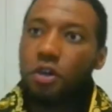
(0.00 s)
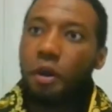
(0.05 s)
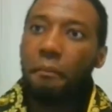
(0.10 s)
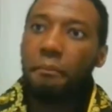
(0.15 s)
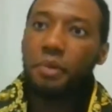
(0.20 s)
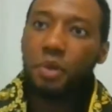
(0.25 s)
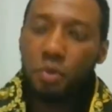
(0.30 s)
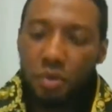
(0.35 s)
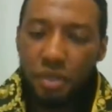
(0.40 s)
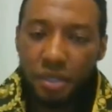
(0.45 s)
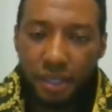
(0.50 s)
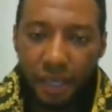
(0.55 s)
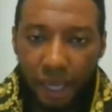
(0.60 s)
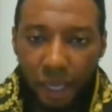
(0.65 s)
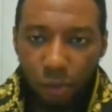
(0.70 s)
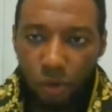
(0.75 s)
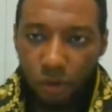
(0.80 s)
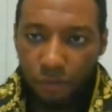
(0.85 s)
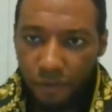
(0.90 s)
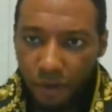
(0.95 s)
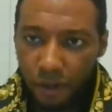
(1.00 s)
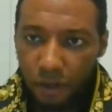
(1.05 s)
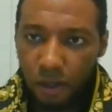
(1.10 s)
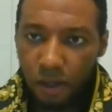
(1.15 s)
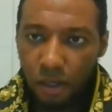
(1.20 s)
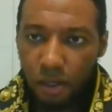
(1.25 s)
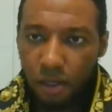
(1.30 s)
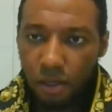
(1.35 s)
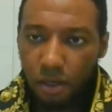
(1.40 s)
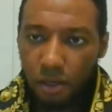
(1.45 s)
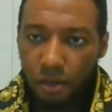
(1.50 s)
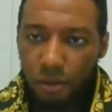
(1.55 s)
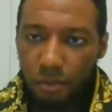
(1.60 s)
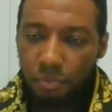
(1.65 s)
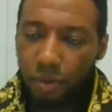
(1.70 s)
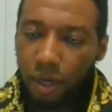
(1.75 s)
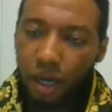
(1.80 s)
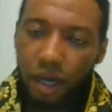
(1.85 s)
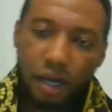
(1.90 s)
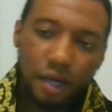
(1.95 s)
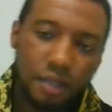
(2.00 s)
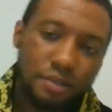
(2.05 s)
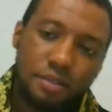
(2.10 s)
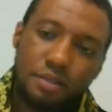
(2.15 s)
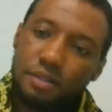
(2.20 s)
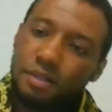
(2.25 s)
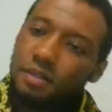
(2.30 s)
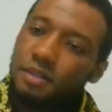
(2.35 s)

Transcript: communicate with her, blood,